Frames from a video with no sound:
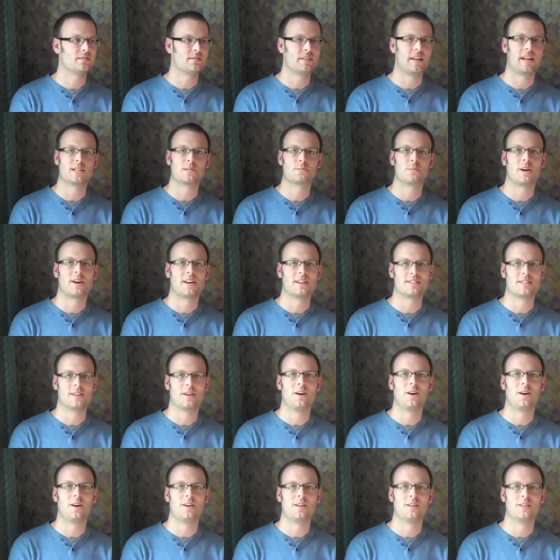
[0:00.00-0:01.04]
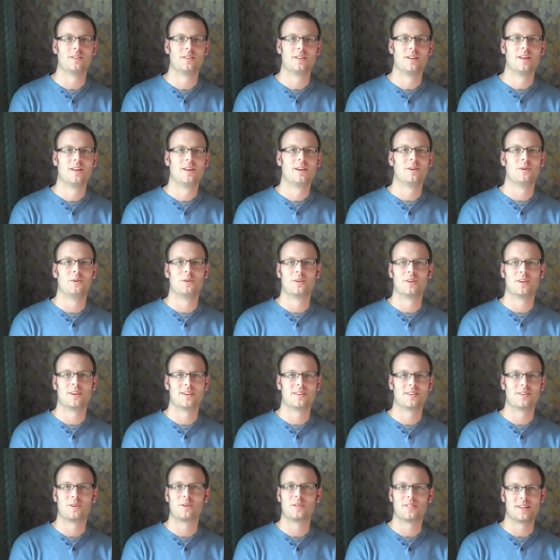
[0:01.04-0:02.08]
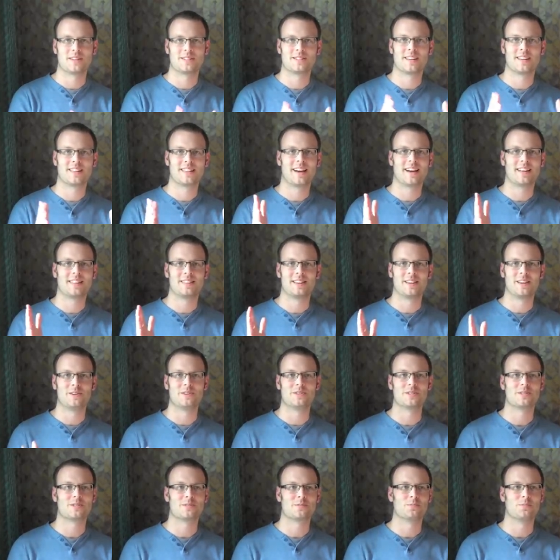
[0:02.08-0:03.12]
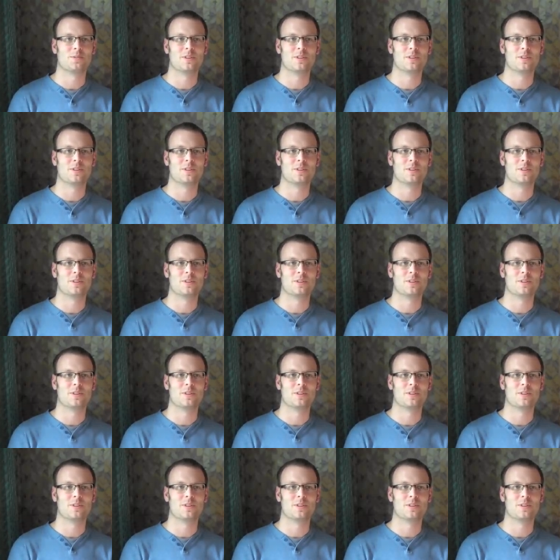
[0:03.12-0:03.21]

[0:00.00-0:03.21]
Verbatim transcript: dance parties in the hall or, or things like that that you just,